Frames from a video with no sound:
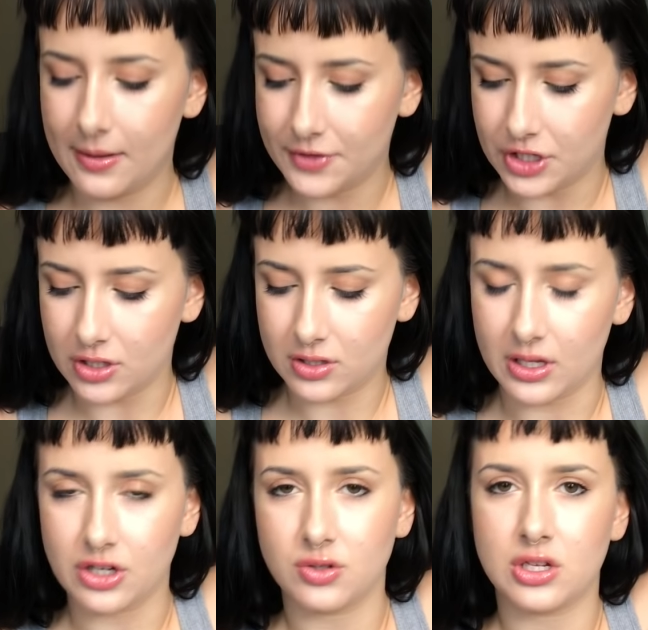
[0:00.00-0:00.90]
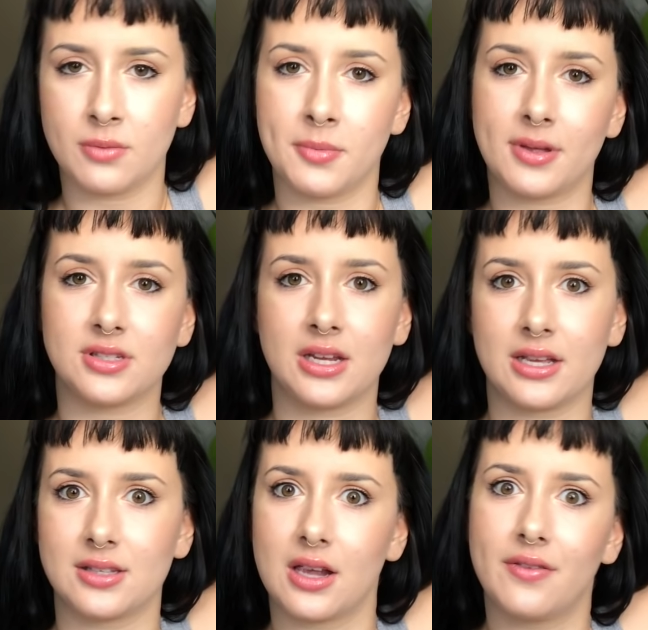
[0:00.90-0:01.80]
she was telling me about
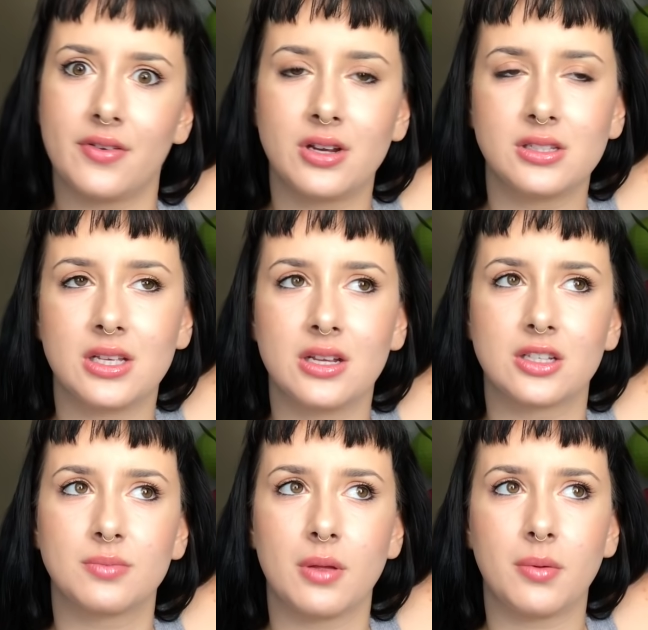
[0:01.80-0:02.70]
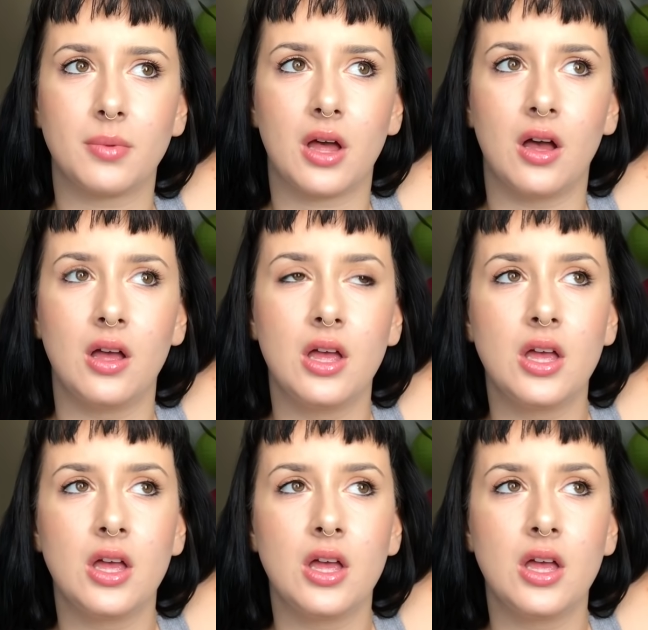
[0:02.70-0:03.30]
Xanax, like, have you ever done Xanax, blah blah blah.